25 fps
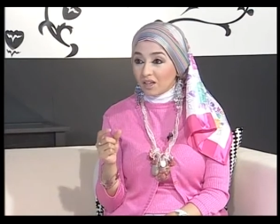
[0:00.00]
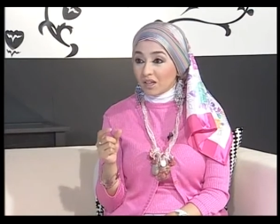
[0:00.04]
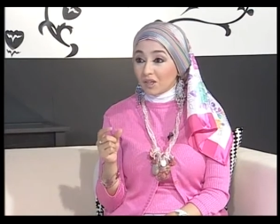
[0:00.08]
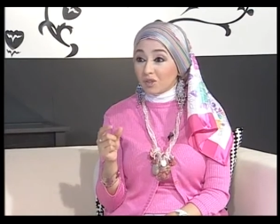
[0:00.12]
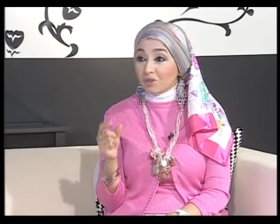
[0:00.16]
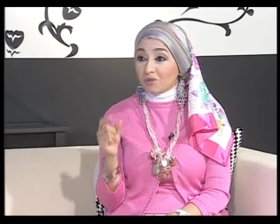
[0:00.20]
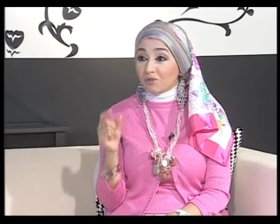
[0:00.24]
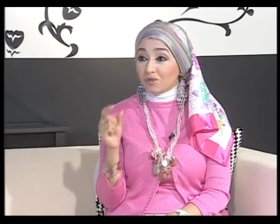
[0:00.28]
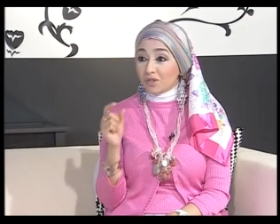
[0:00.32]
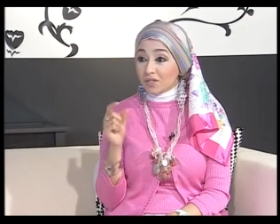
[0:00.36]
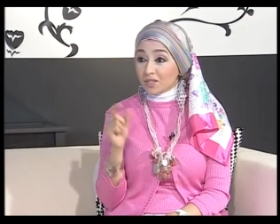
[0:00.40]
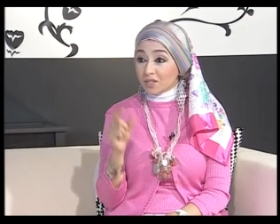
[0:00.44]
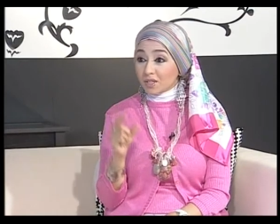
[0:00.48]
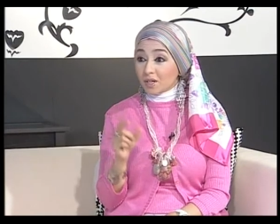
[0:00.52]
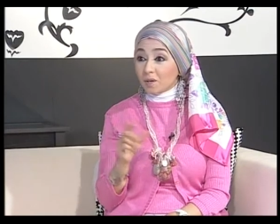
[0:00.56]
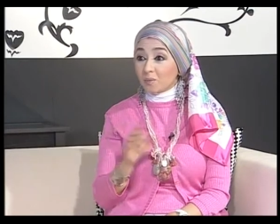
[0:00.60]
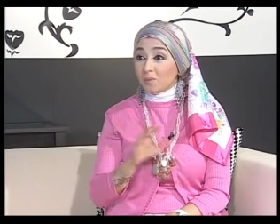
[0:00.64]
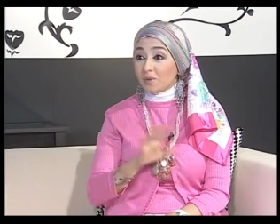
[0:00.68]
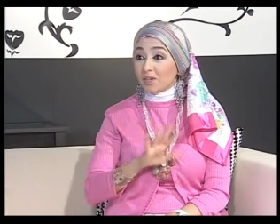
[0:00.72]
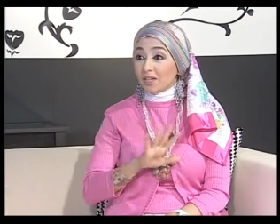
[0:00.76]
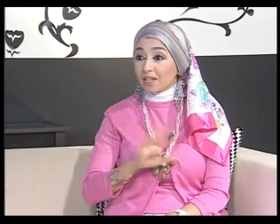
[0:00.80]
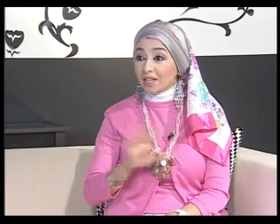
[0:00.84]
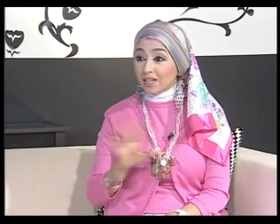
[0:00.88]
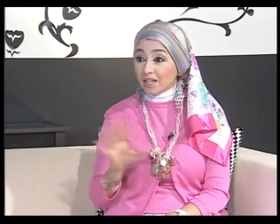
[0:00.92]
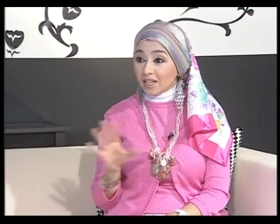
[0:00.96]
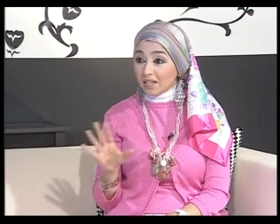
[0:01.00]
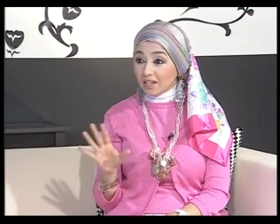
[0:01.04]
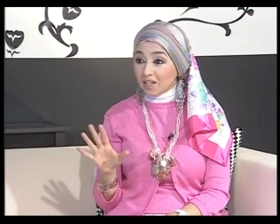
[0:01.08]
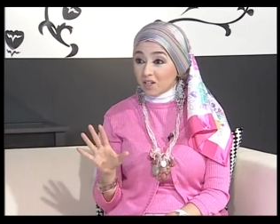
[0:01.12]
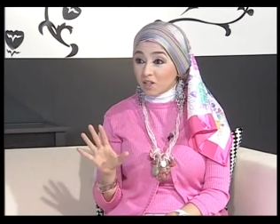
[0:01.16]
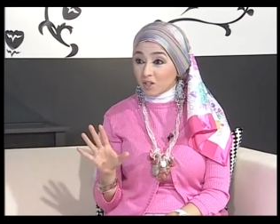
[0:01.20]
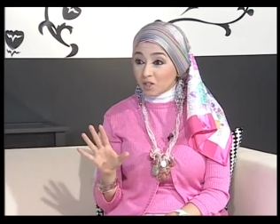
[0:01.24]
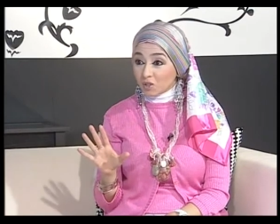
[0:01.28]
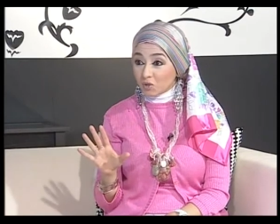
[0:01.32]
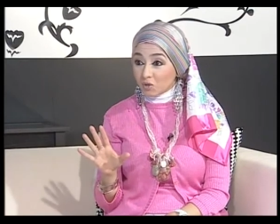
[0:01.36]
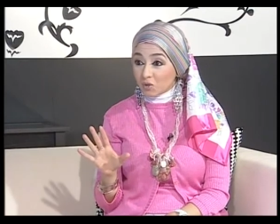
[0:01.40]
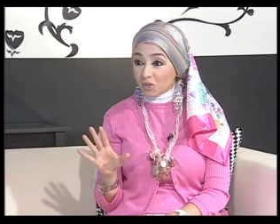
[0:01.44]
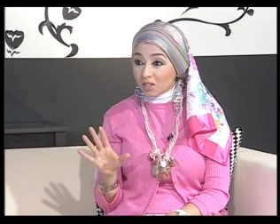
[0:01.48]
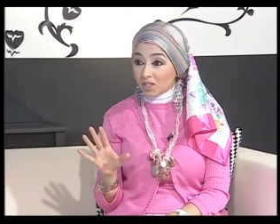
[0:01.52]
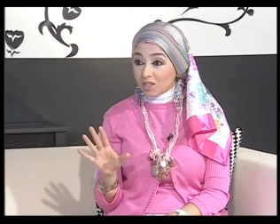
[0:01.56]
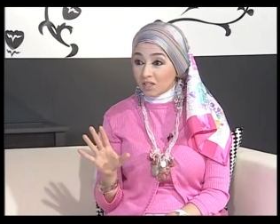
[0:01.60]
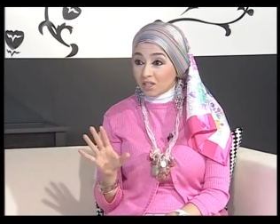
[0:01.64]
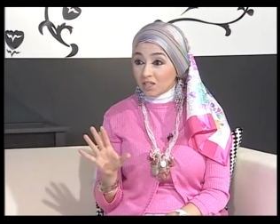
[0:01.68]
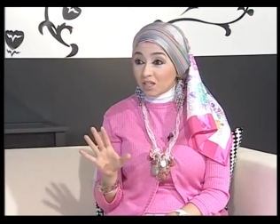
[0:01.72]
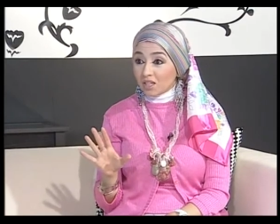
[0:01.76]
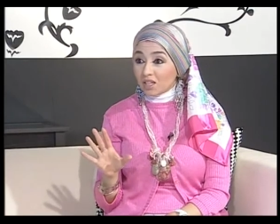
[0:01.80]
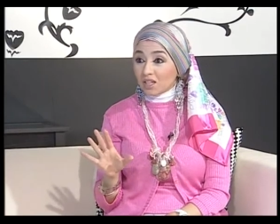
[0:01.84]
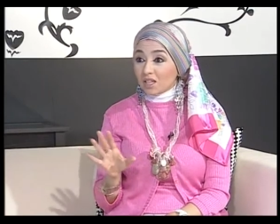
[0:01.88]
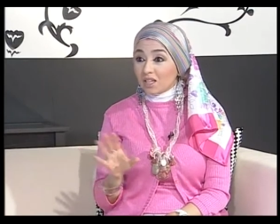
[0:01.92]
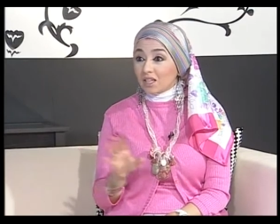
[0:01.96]
The first company in any country,
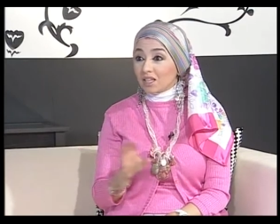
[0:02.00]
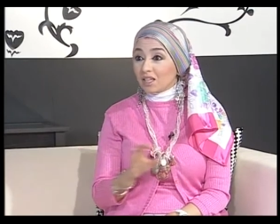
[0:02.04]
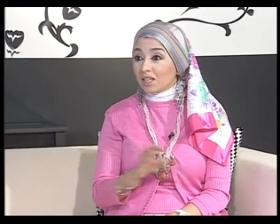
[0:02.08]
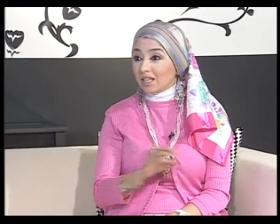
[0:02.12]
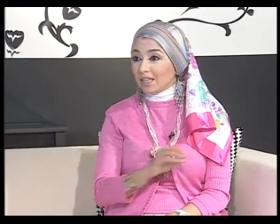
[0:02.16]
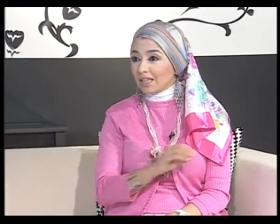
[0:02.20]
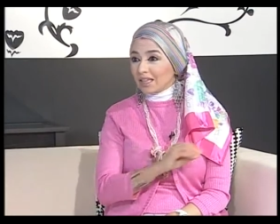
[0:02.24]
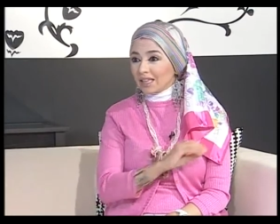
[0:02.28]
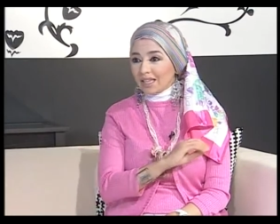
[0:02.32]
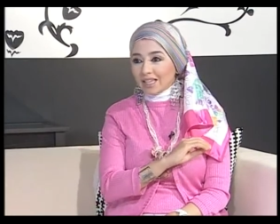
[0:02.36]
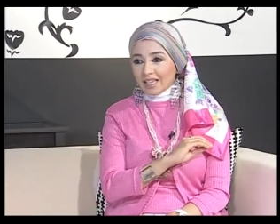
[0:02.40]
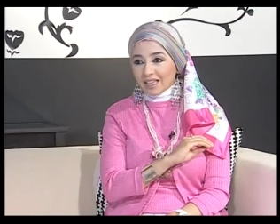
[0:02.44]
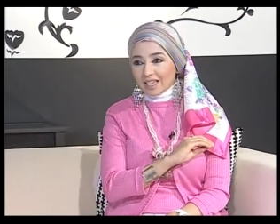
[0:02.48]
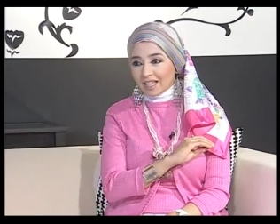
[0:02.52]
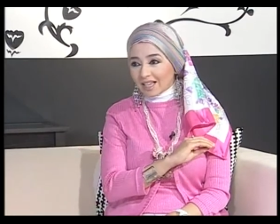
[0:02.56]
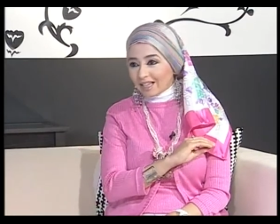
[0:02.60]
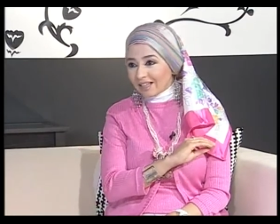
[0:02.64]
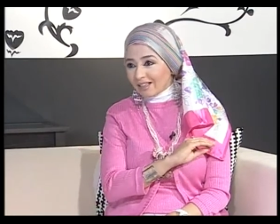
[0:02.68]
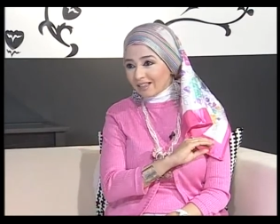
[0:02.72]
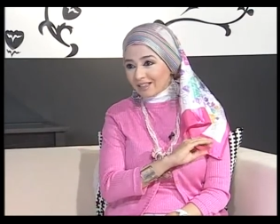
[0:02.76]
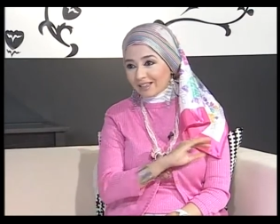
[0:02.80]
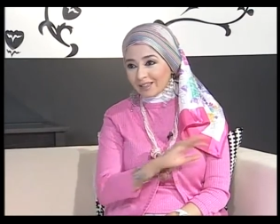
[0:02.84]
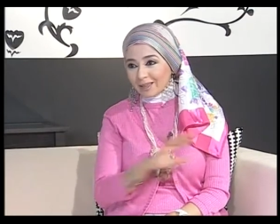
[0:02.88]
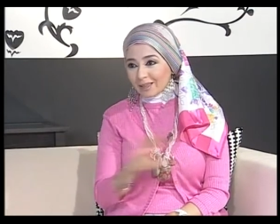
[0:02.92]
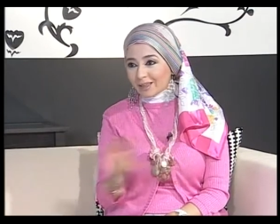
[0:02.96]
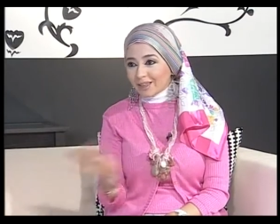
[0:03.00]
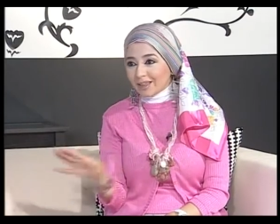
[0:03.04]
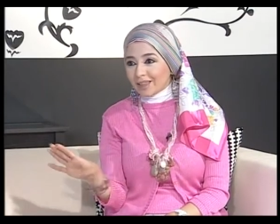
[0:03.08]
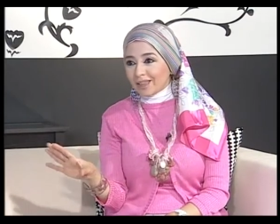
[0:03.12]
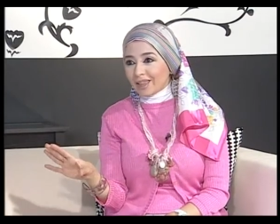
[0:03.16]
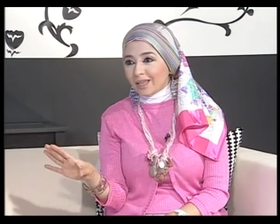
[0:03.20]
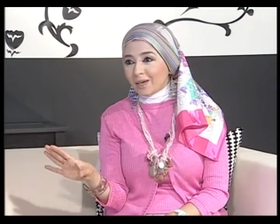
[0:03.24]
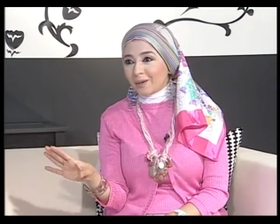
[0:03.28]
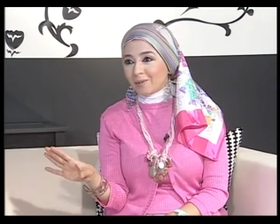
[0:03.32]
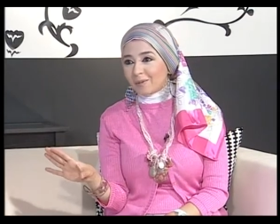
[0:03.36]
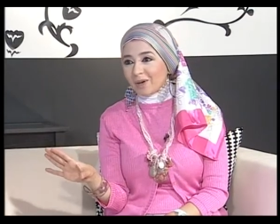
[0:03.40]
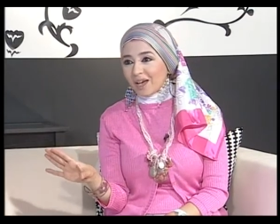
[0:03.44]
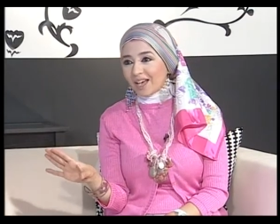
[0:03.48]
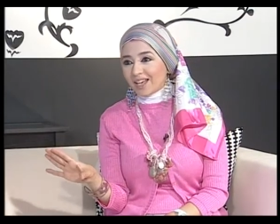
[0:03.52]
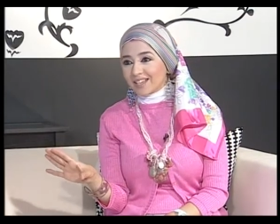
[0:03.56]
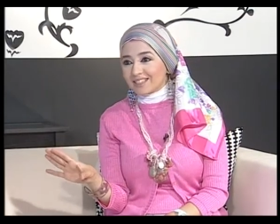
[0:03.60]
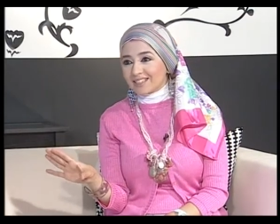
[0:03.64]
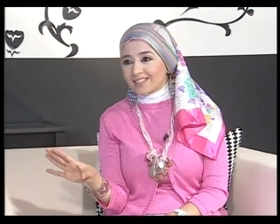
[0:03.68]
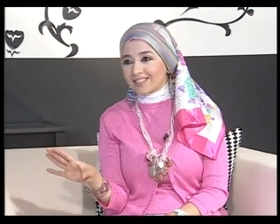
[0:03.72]
they get the best.